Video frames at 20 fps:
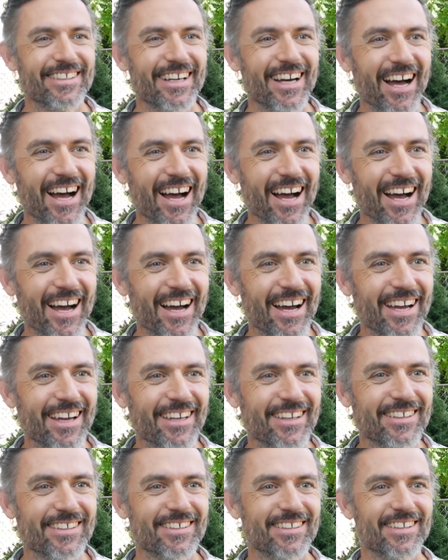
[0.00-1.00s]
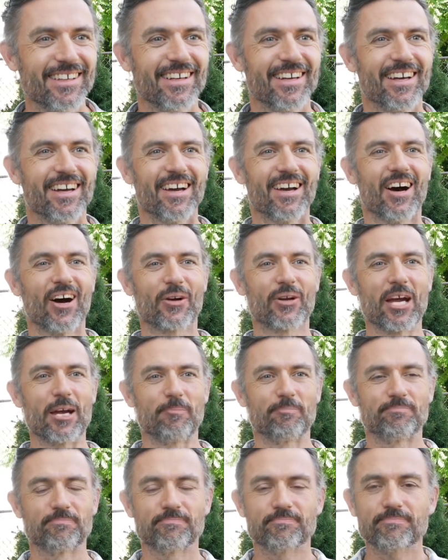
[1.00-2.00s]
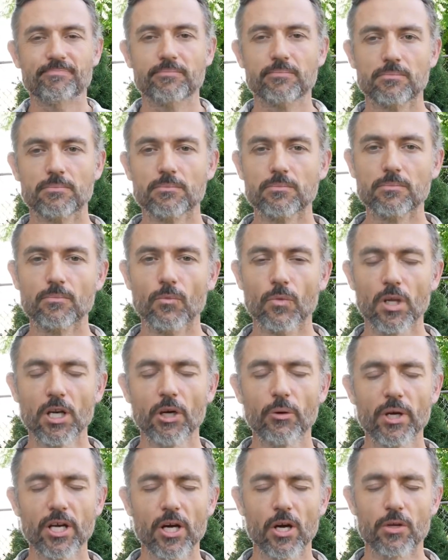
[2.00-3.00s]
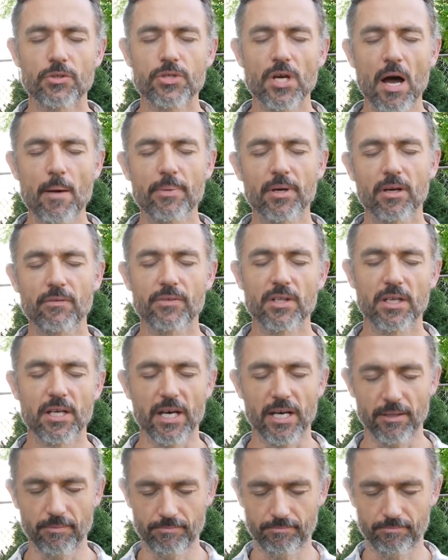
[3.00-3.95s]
Hi. Okay, here we go. Topic of the day.